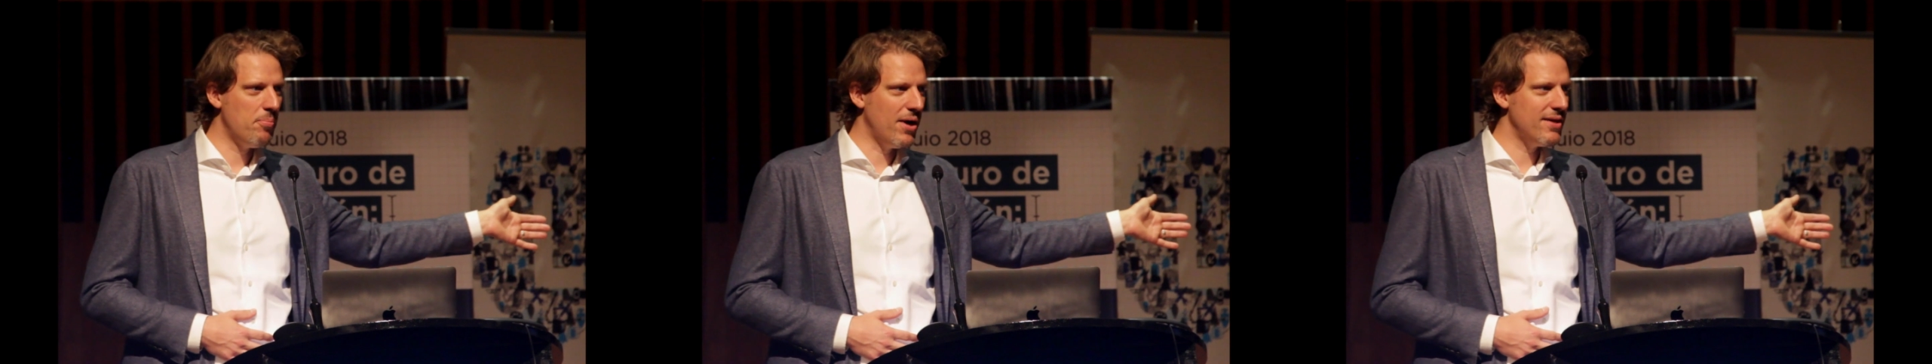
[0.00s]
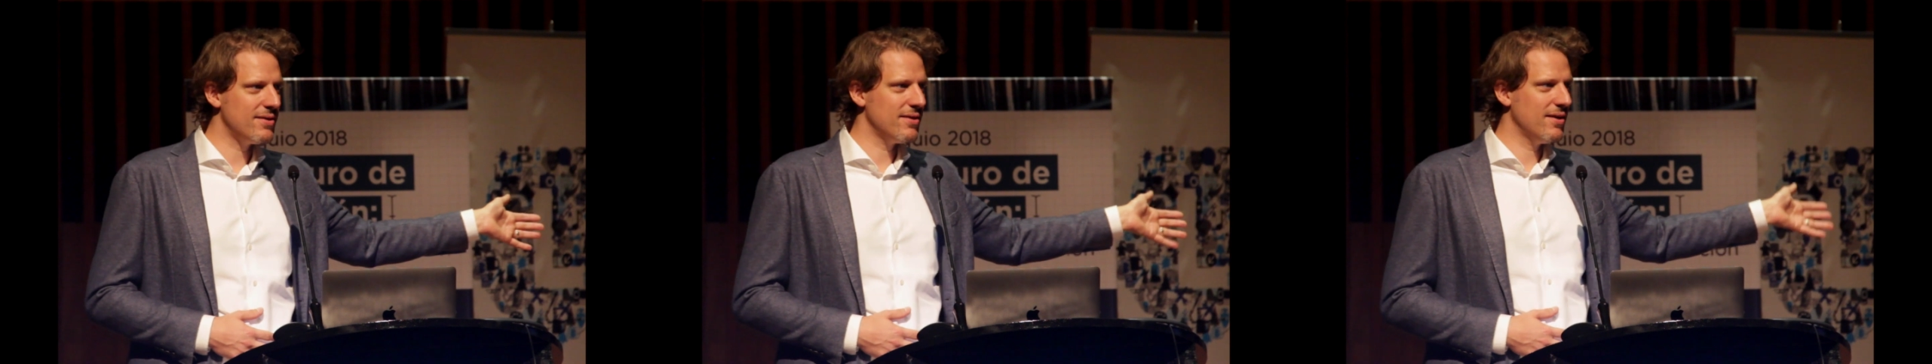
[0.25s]

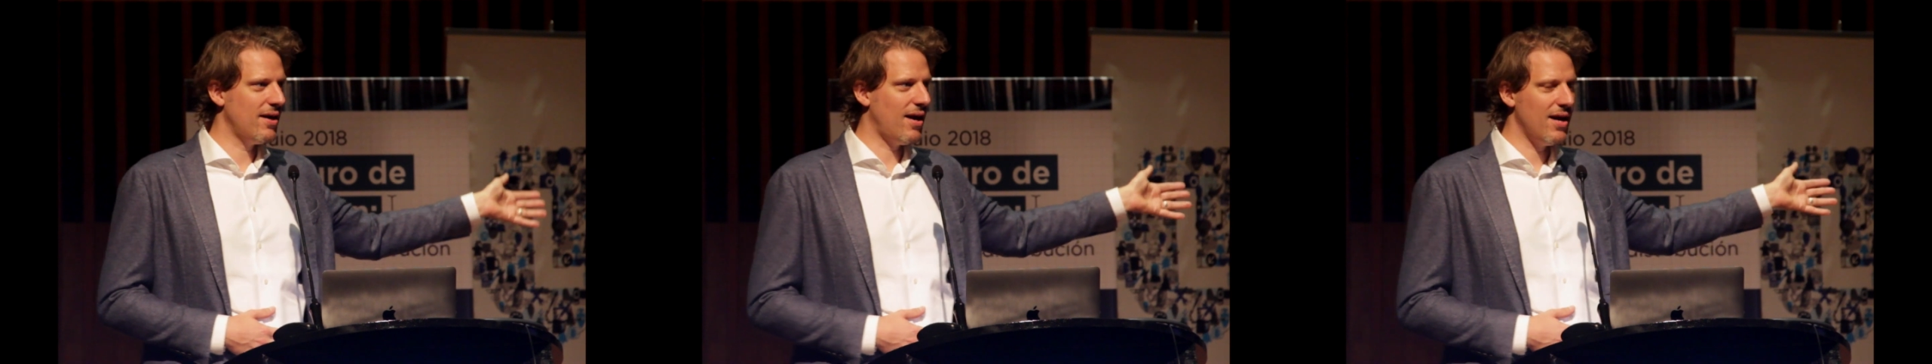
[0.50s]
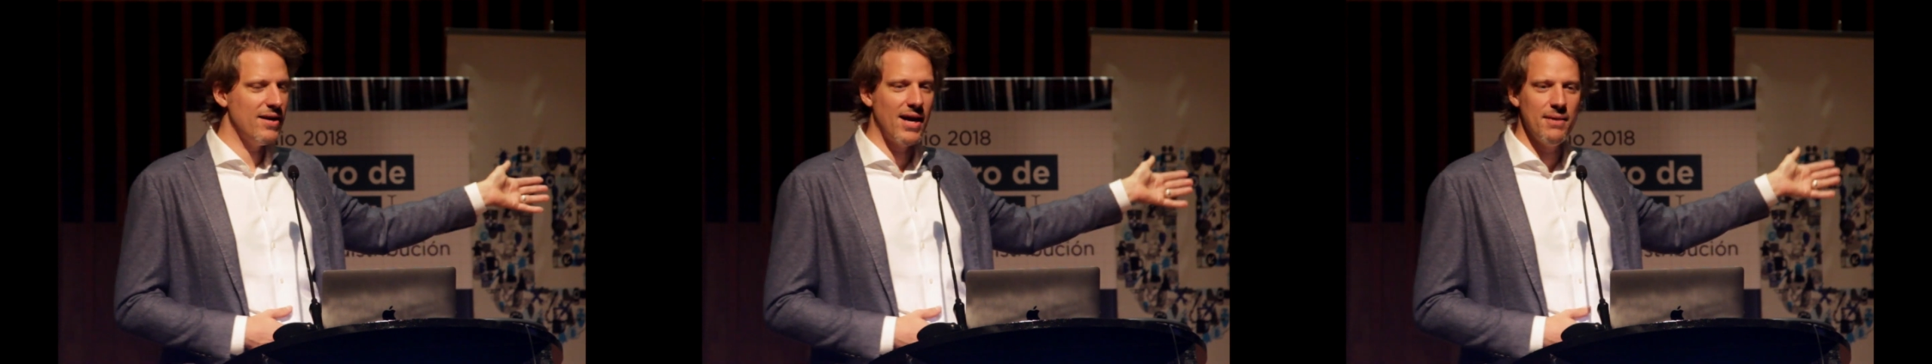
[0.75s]
but
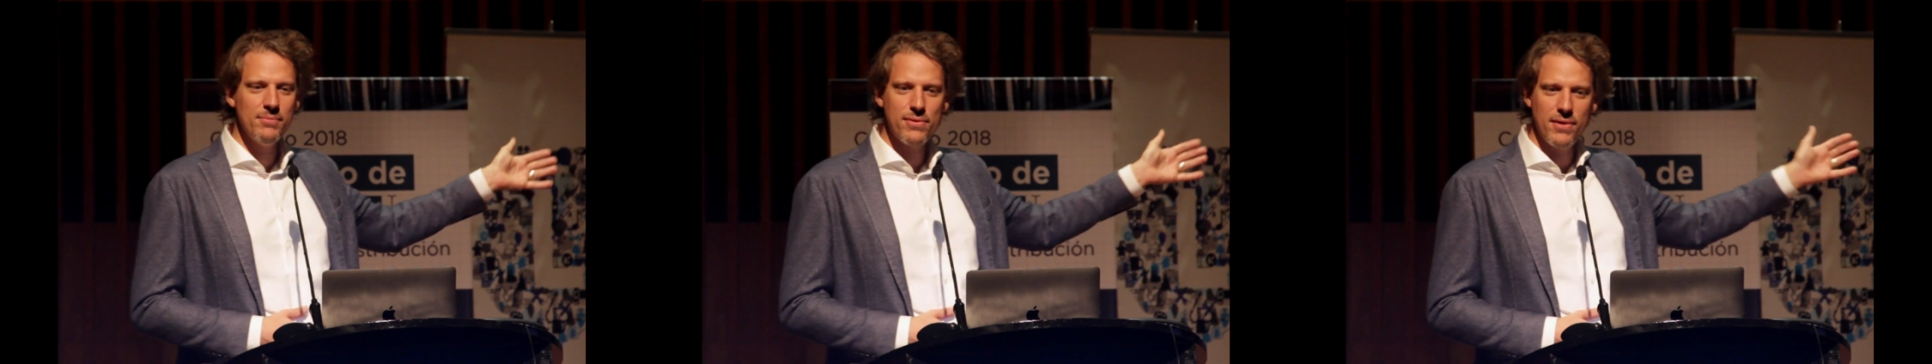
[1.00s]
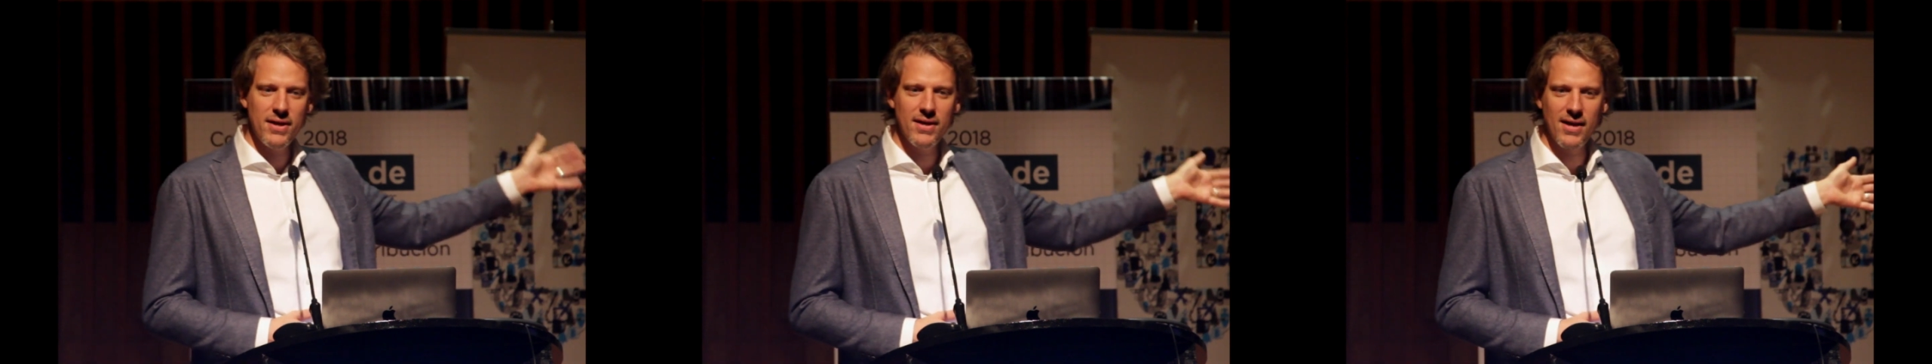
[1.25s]

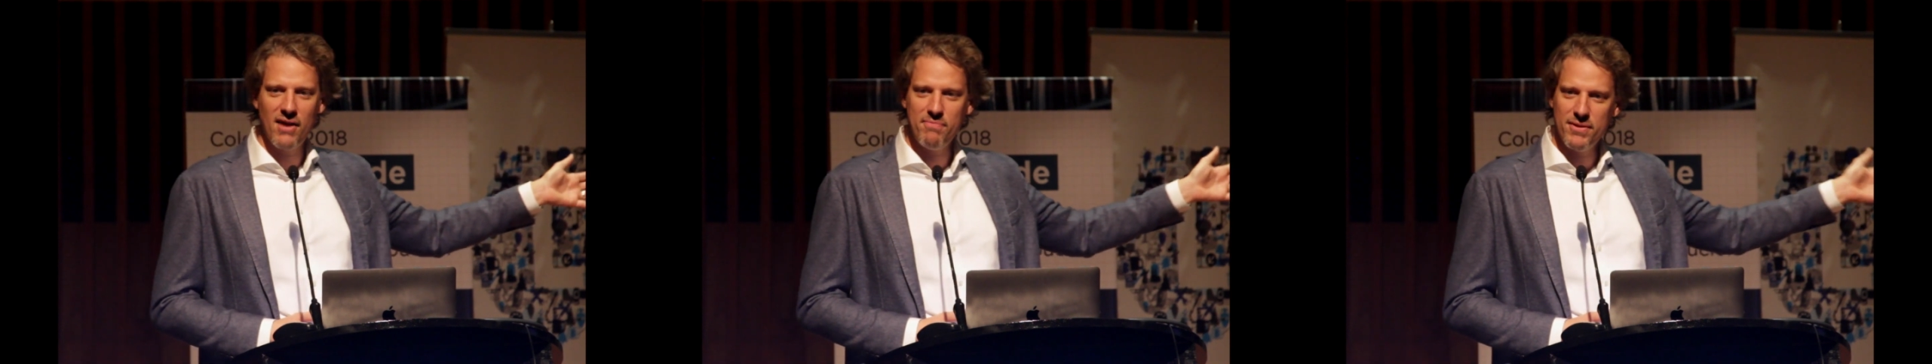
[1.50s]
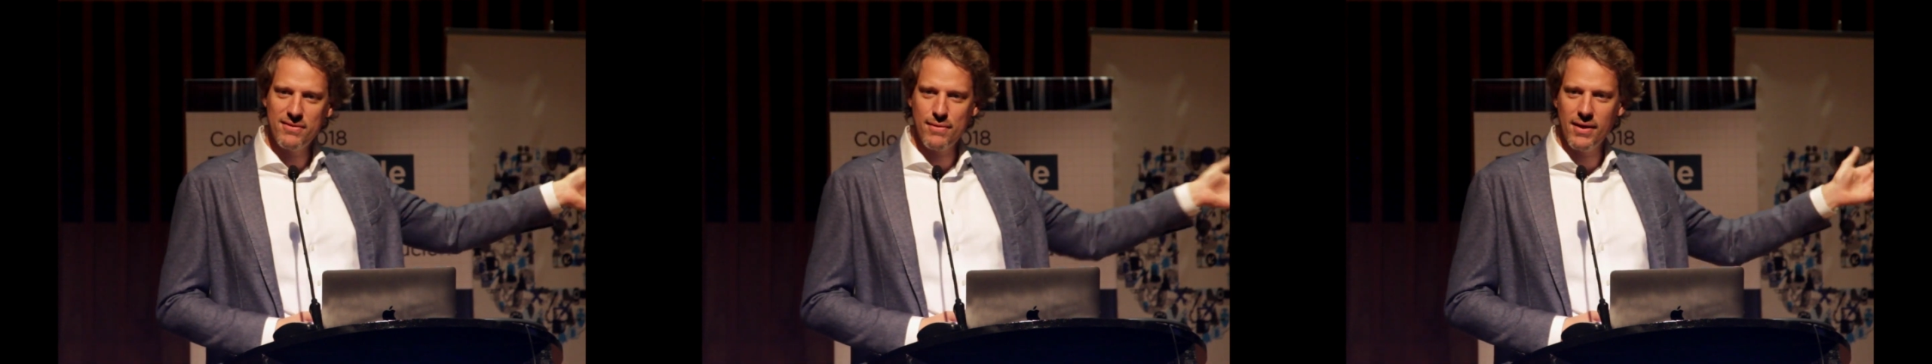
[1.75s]

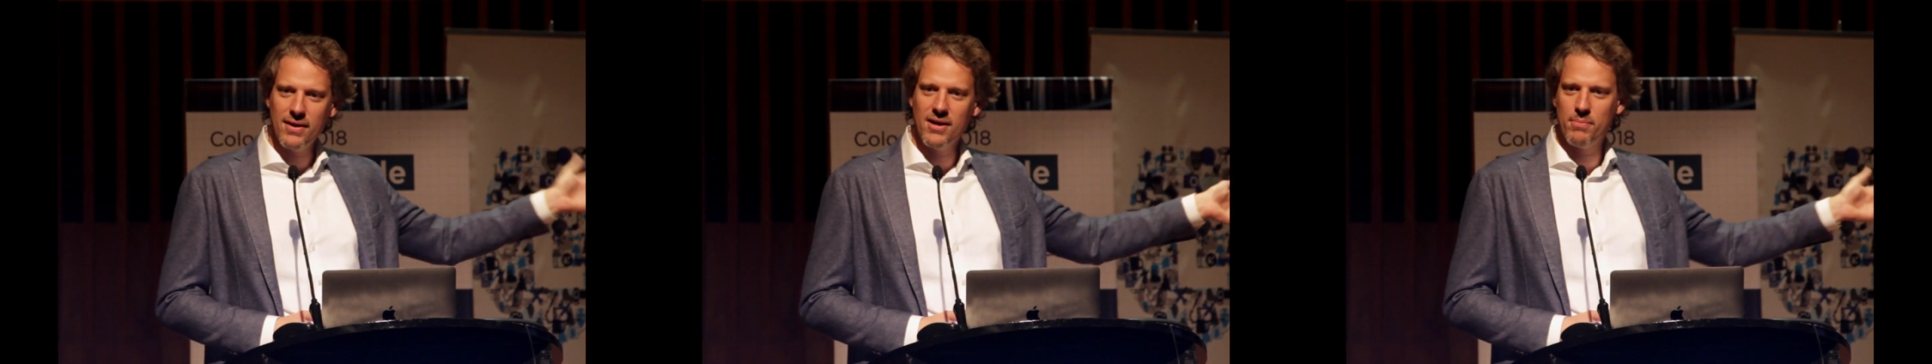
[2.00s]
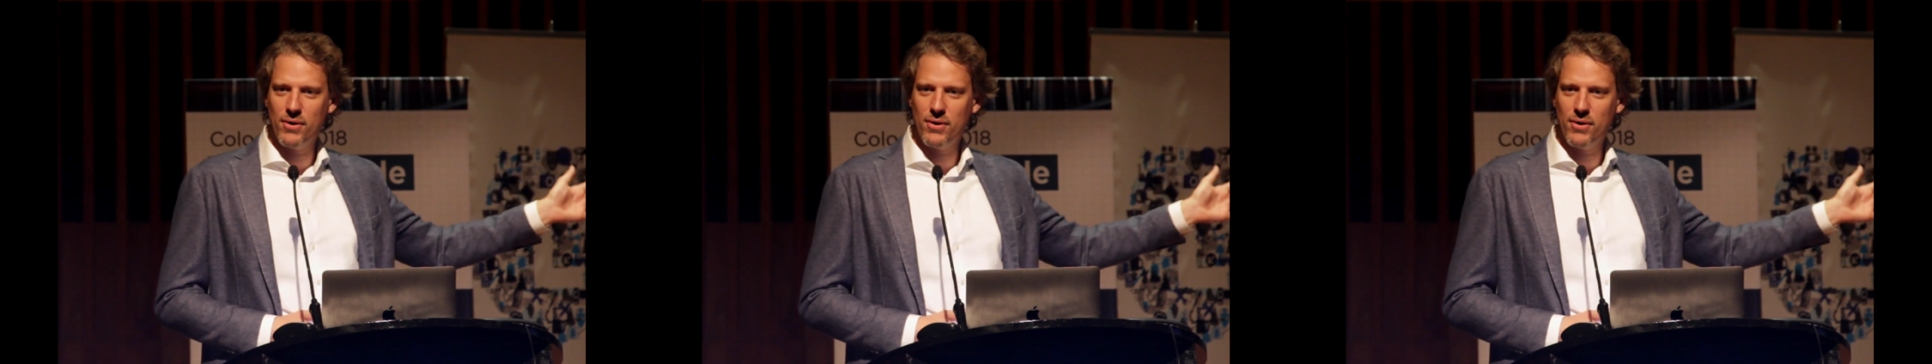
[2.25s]
I've been thinking